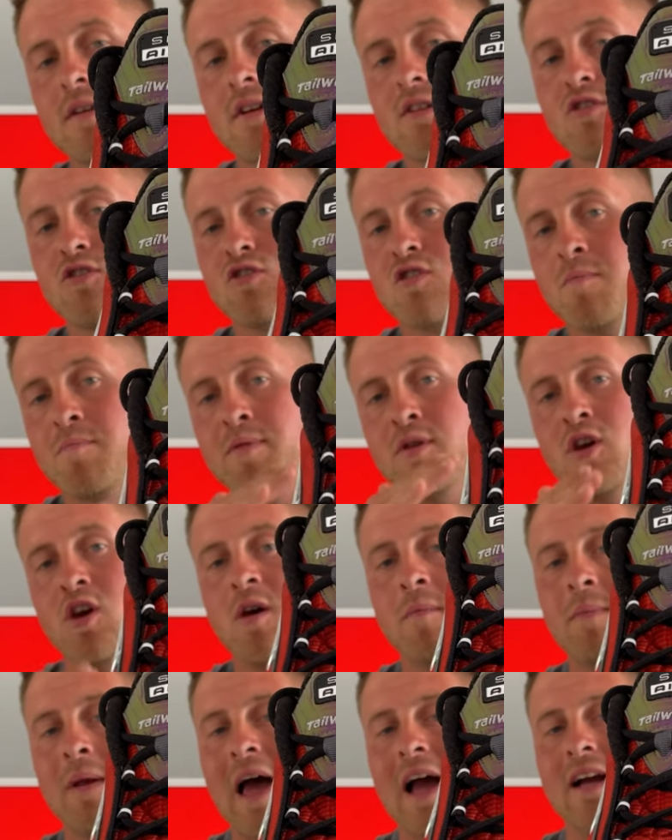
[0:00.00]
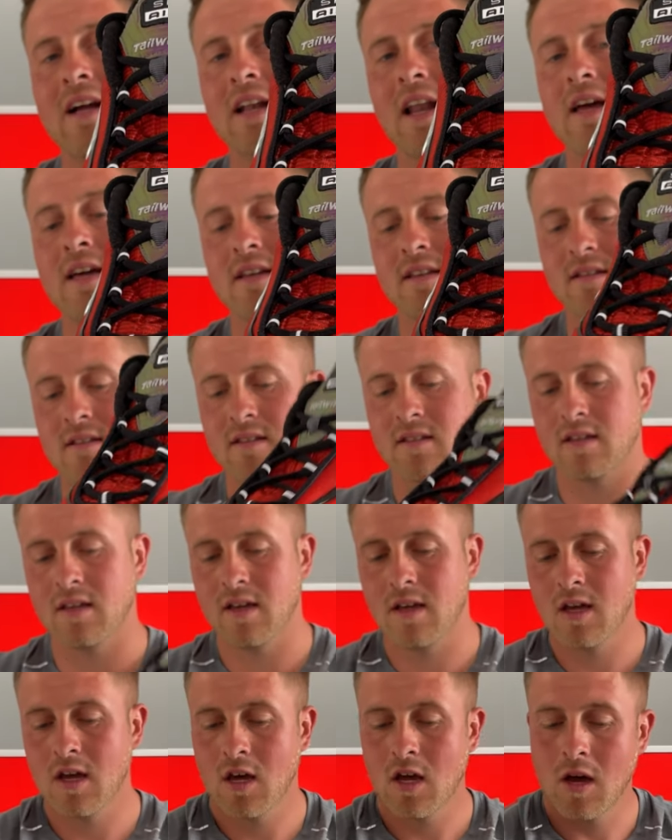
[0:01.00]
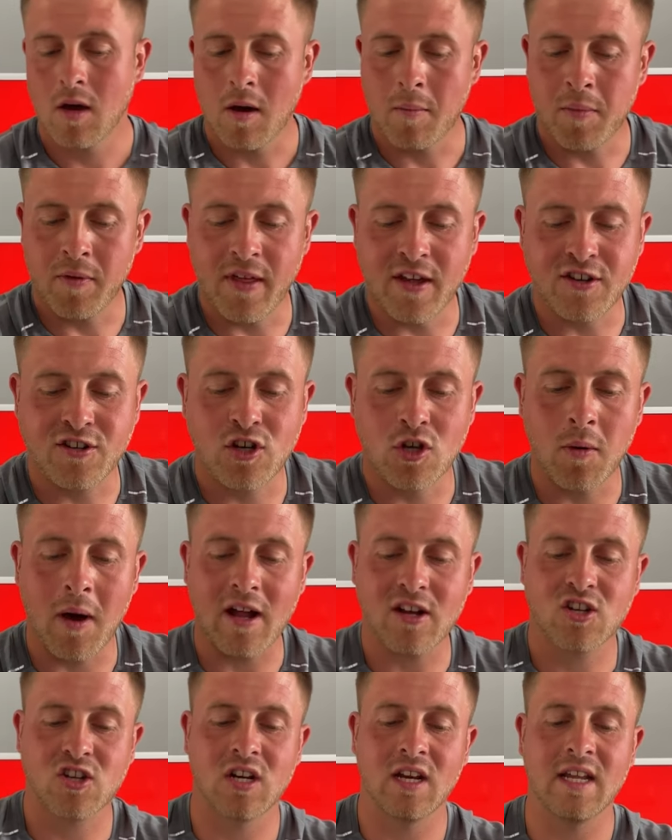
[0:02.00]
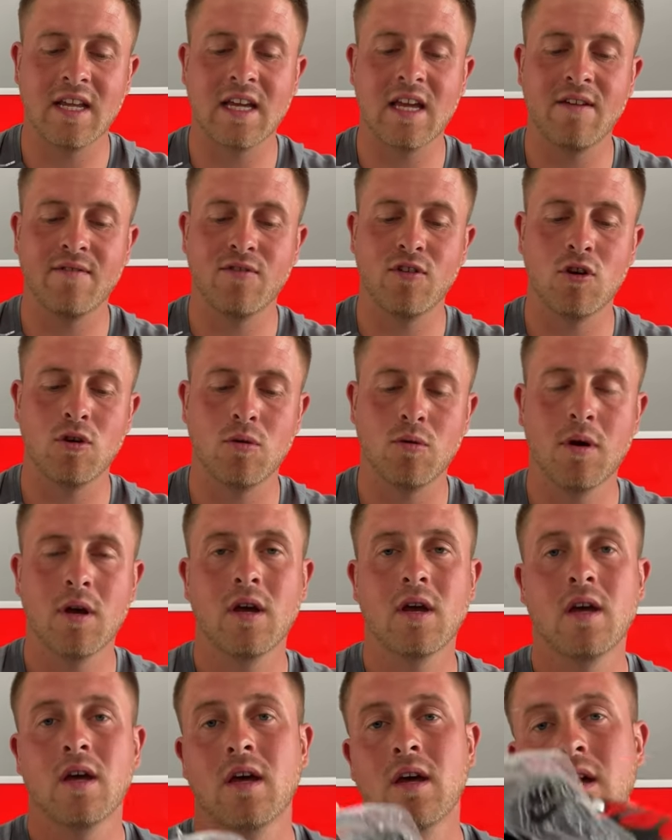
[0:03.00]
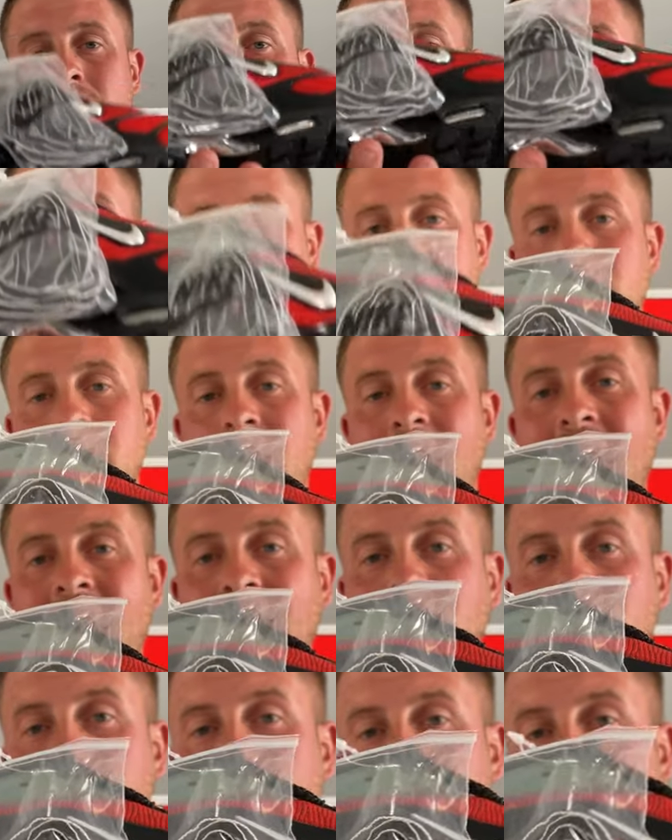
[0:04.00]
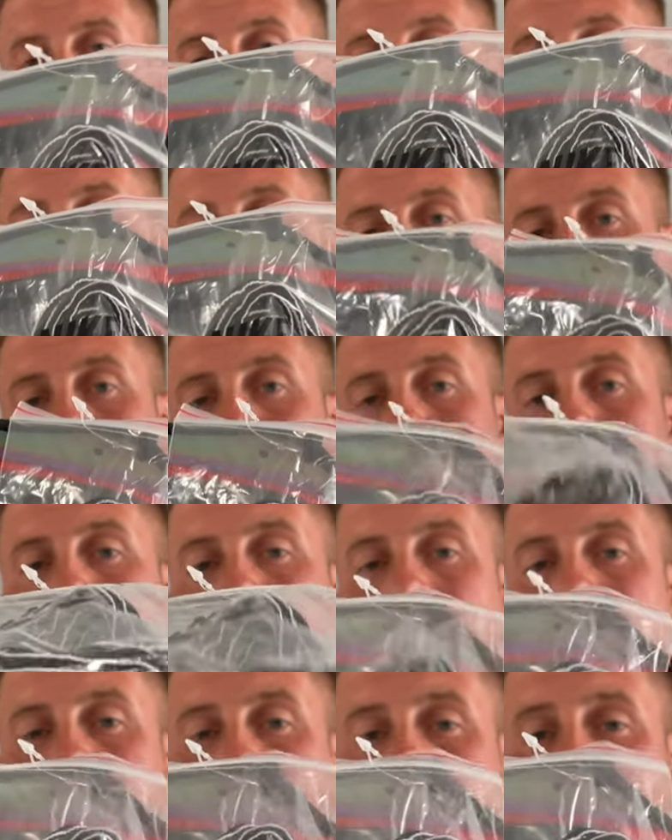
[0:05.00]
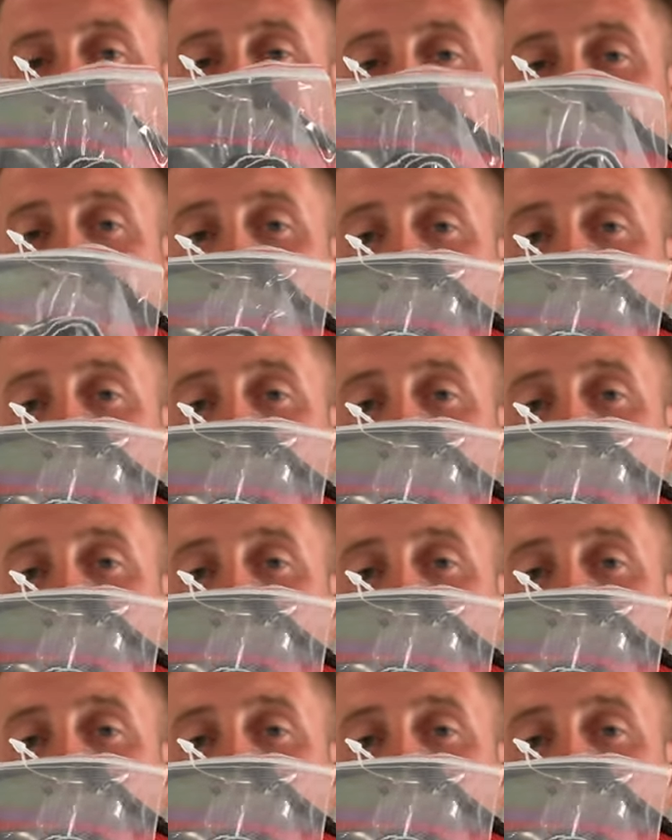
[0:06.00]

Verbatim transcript: just a pure black lace, but they do actually give you an extra um, set of